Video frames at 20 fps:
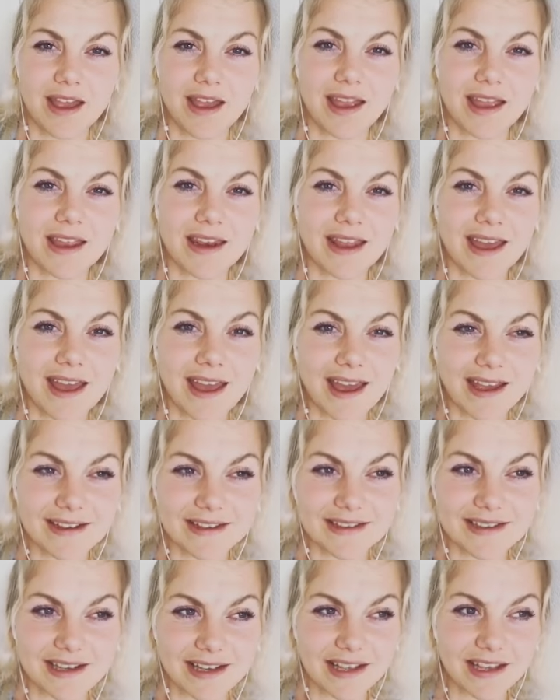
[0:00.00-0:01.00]
it
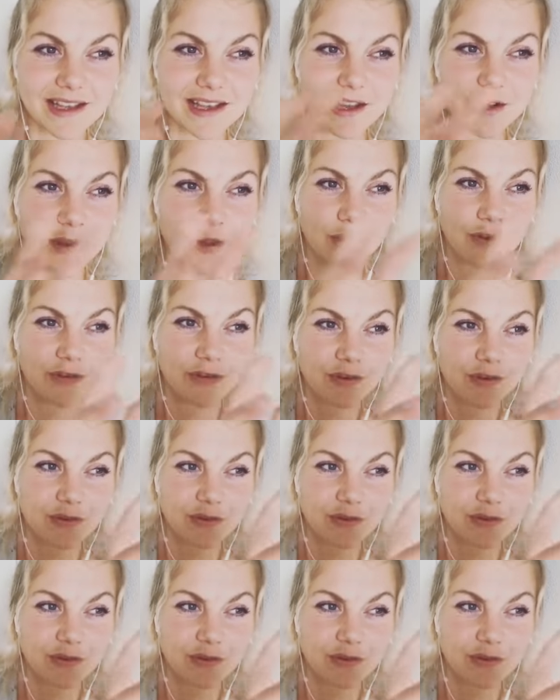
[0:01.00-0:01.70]
actually can also